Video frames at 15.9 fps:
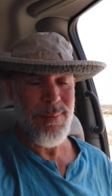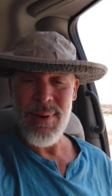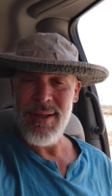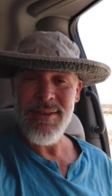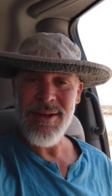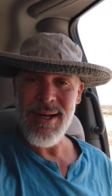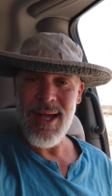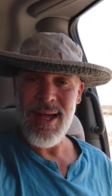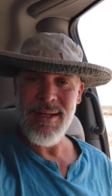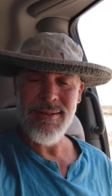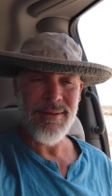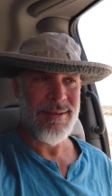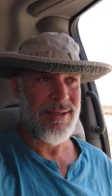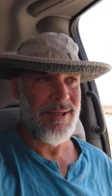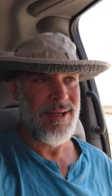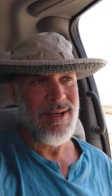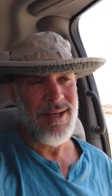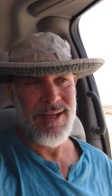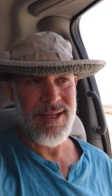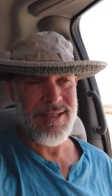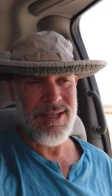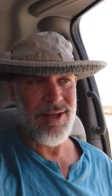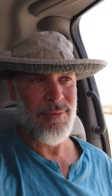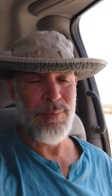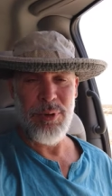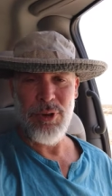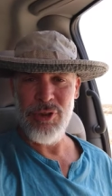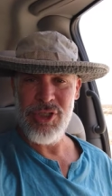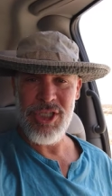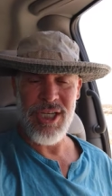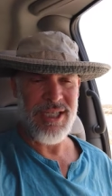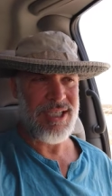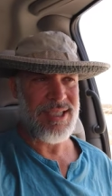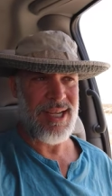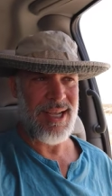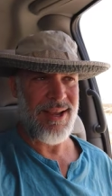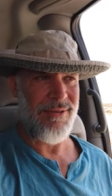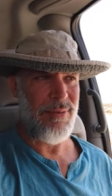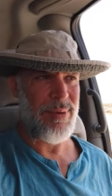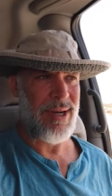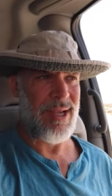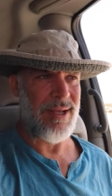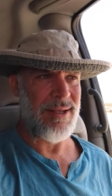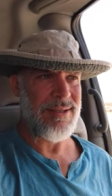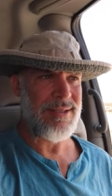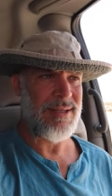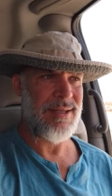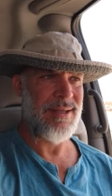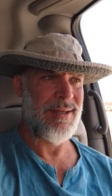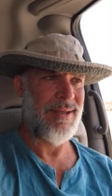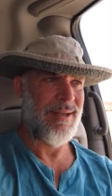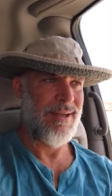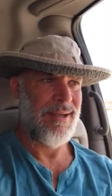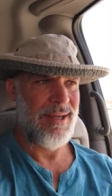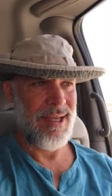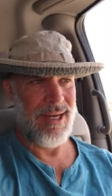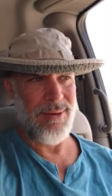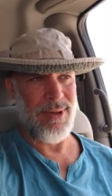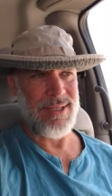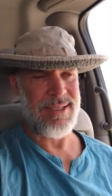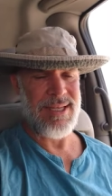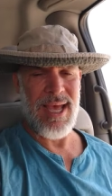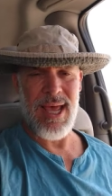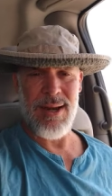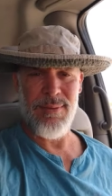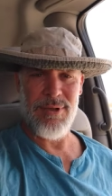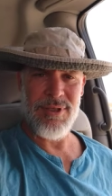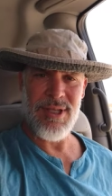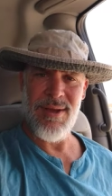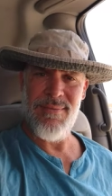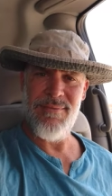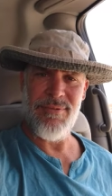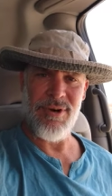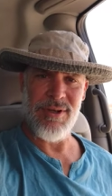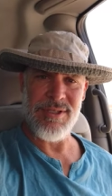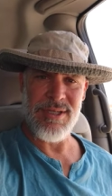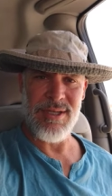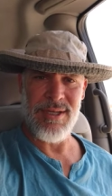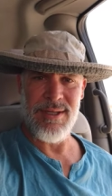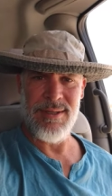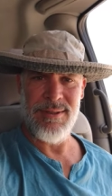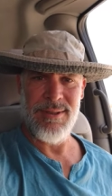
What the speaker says: But they're not. Because they're bullshit just like everybody else. Anyways, animals come first.